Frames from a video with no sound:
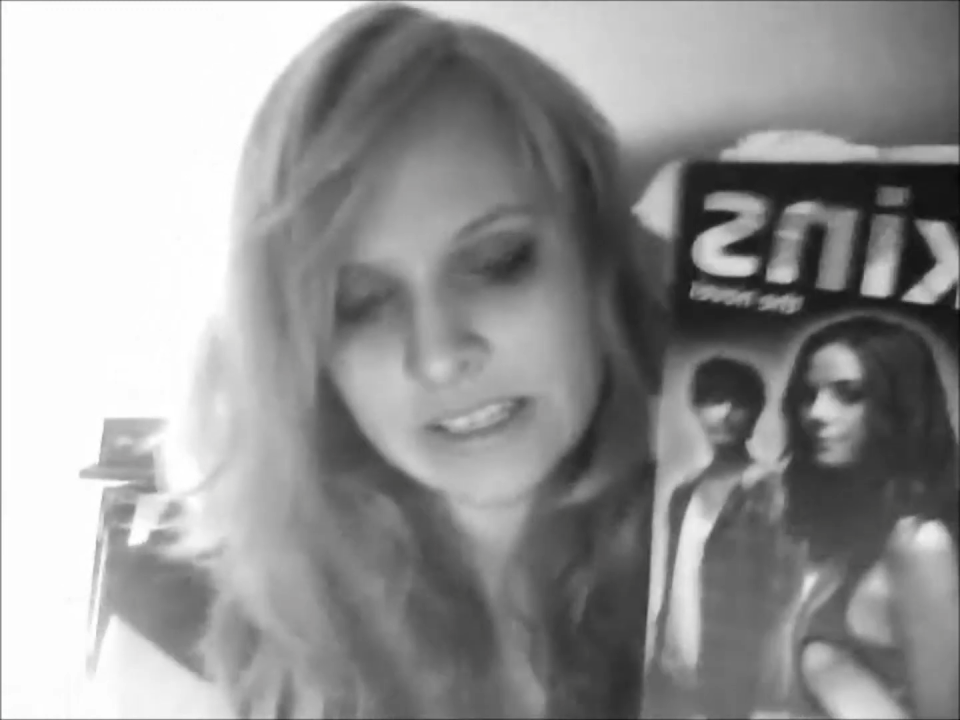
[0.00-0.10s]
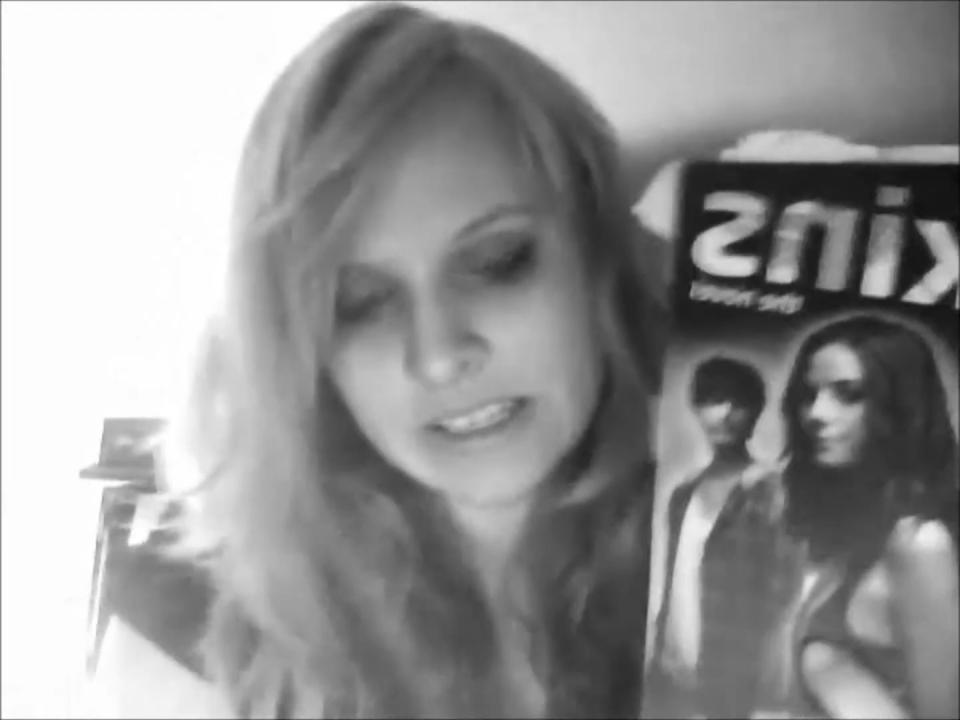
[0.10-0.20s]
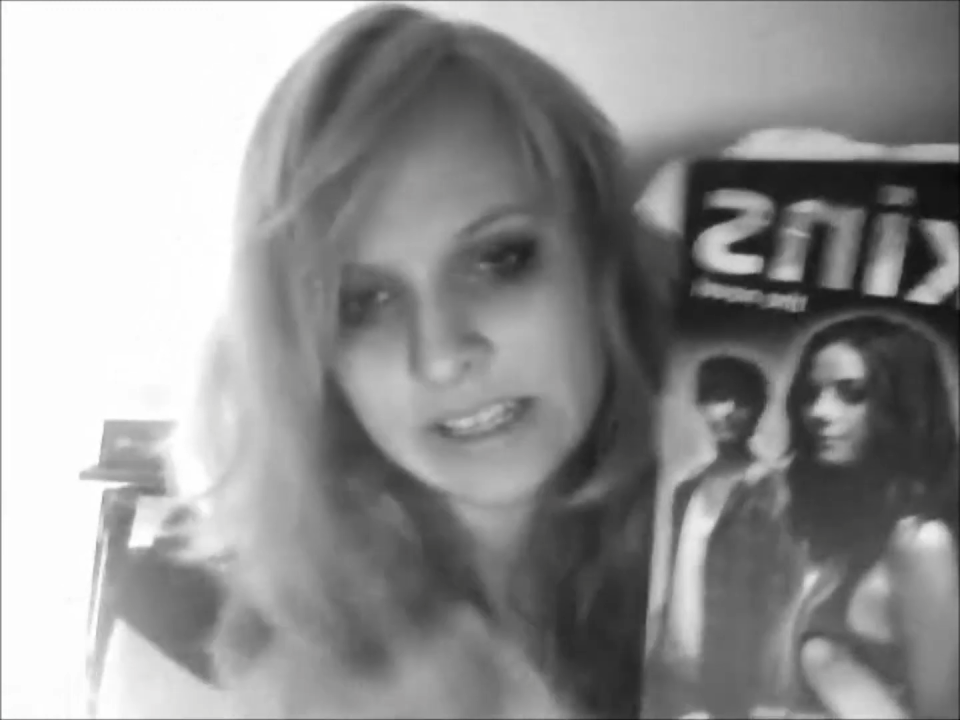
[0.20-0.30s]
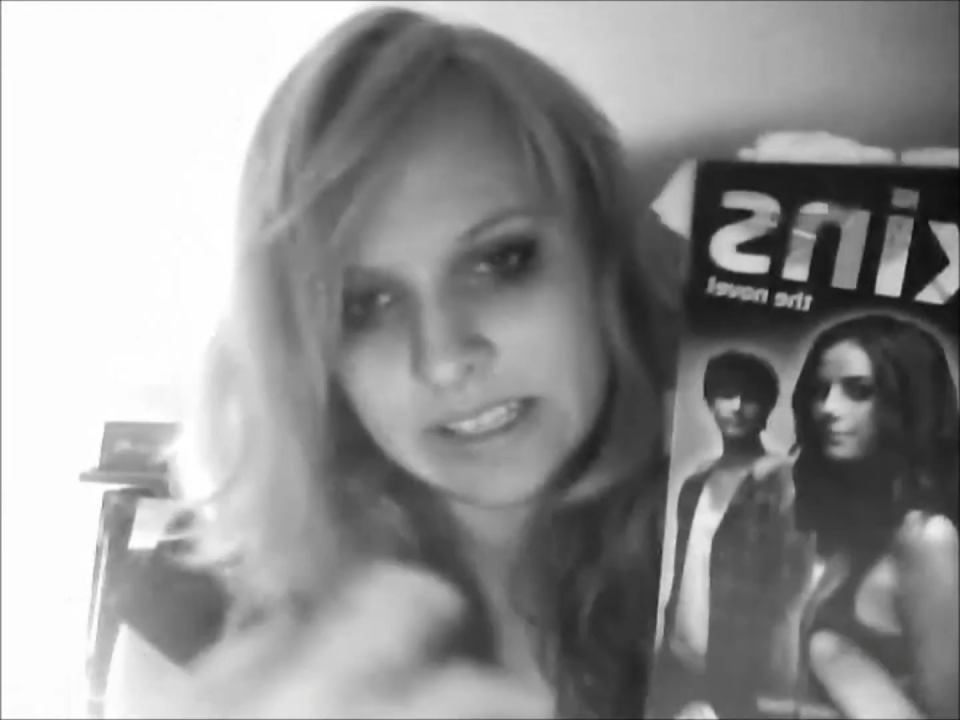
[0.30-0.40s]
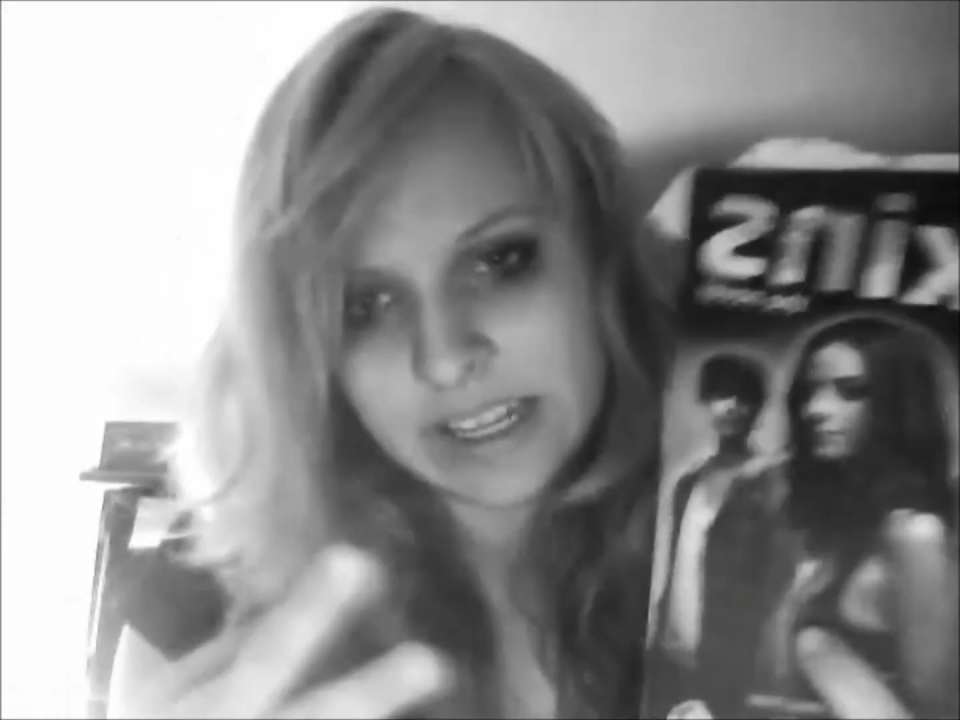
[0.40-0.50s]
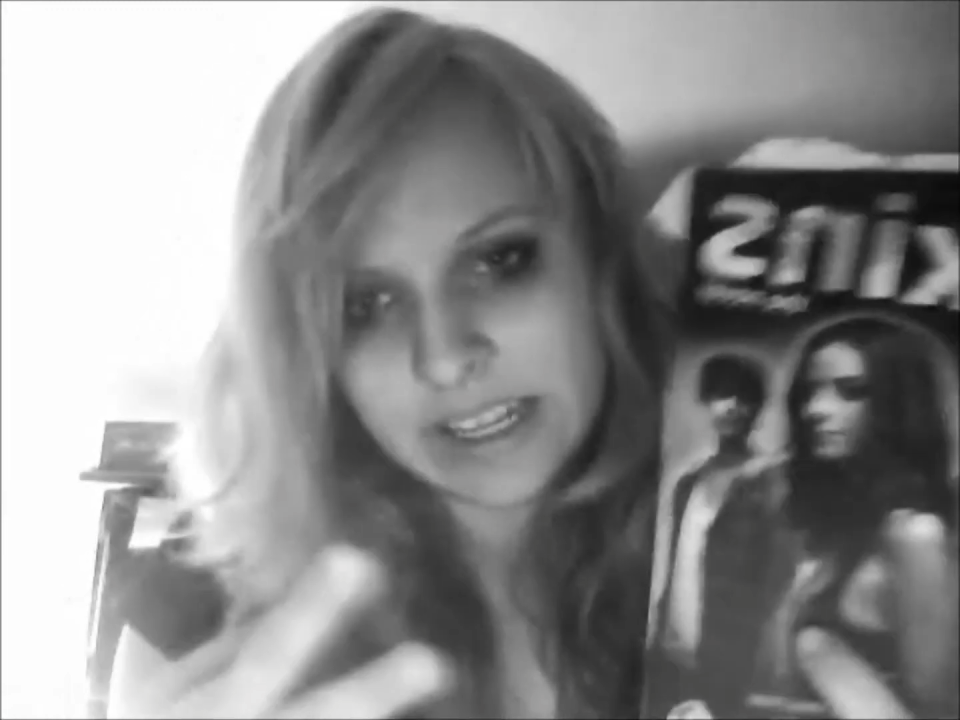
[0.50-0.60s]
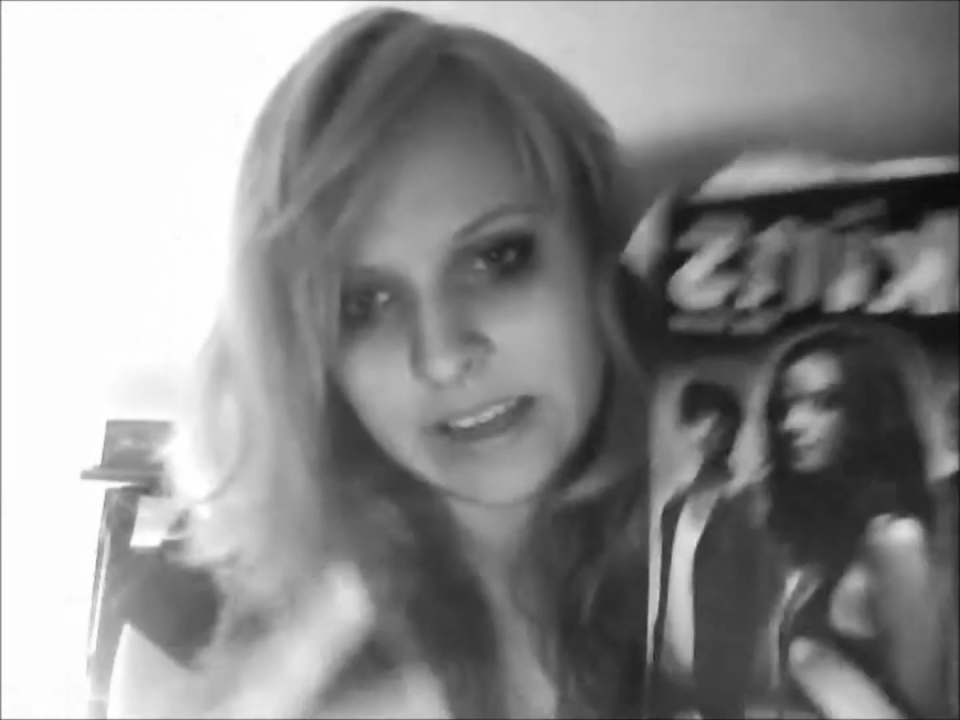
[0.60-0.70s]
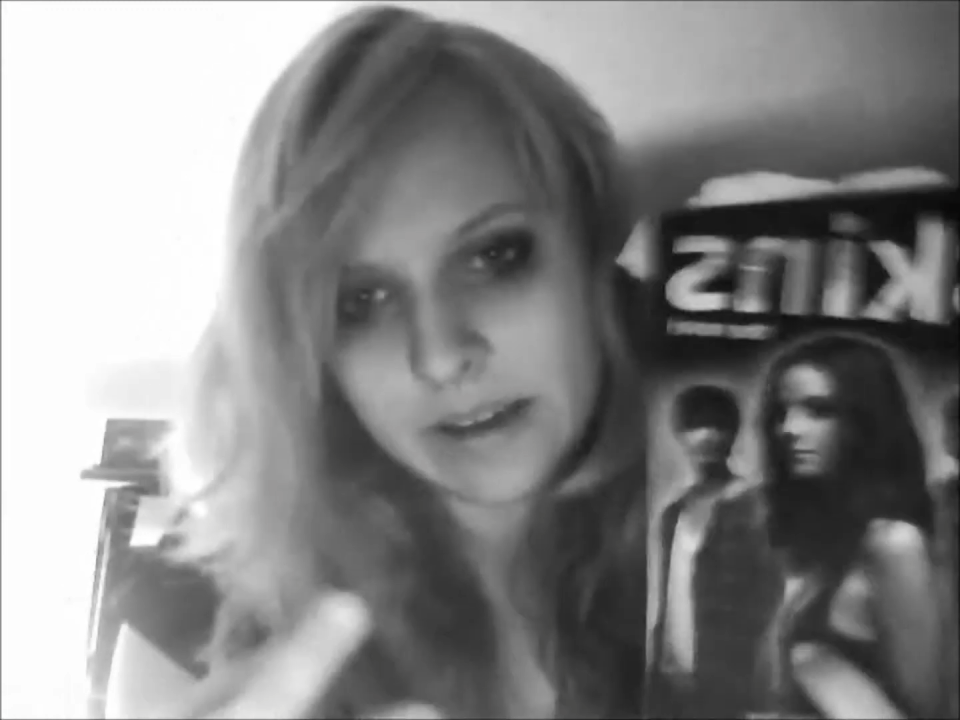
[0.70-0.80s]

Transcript: It's like a